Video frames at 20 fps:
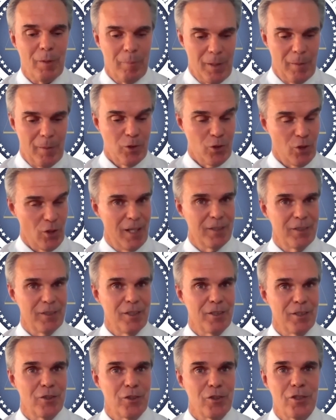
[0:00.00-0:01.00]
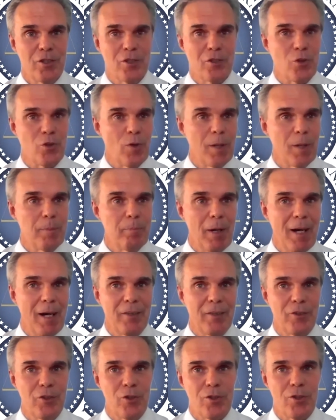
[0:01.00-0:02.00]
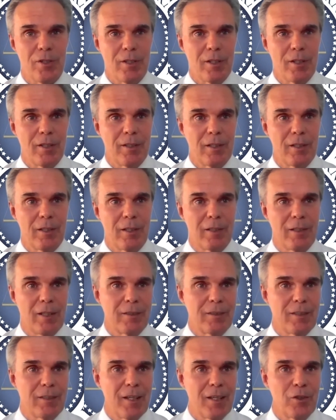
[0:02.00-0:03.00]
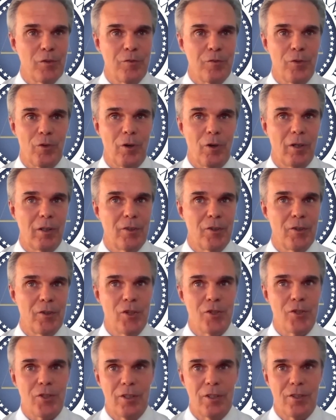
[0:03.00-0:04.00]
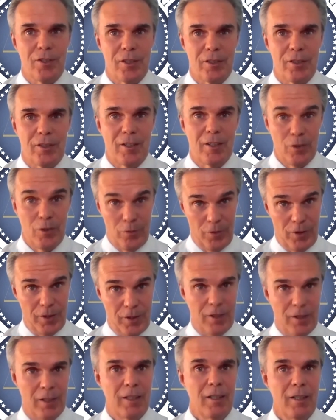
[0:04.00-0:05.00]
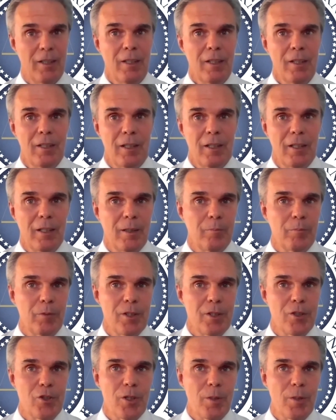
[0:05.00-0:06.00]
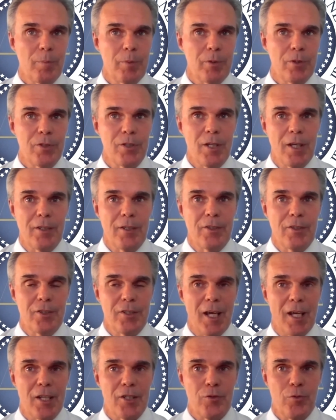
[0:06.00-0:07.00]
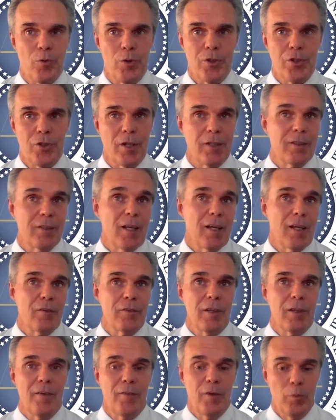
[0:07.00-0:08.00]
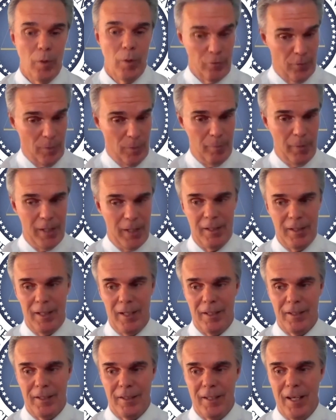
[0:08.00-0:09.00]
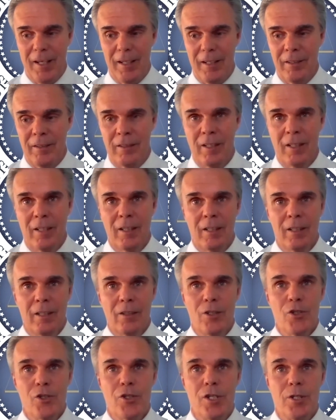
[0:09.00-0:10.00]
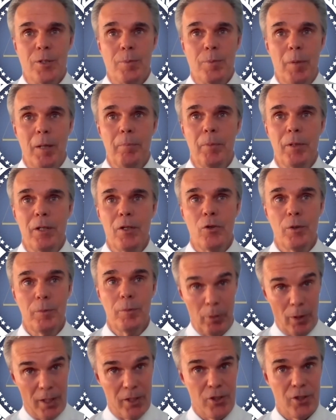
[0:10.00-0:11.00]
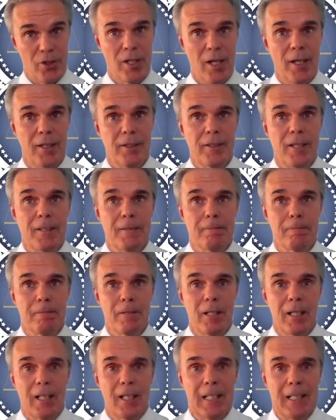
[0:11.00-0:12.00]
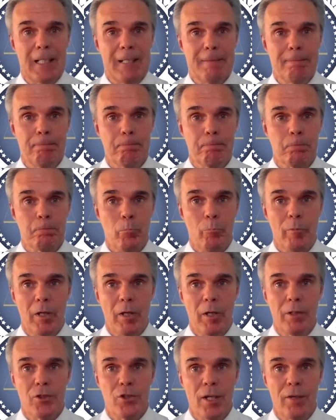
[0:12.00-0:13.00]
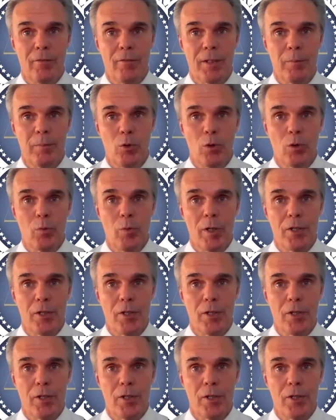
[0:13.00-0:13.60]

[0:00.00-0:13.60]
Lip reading: and Sean, you're just great partners. And I thank you for all of this. Liz, I thank you for your leadership as head of the task force. And I thank everyone for being here today. And Liz, this might be a good place to end it. Unless you have any